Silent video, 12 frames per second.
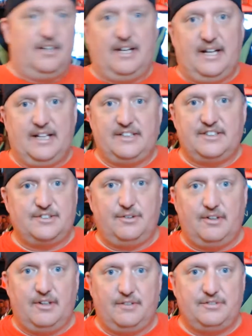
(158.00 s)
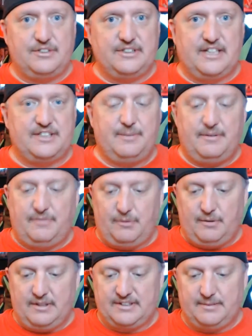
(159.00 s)
Alexa's going off. She's asking me if I
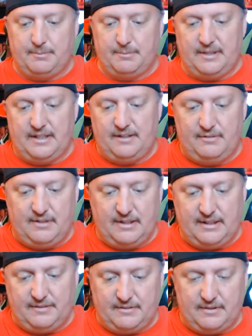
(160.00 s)
want something, but I don't want to.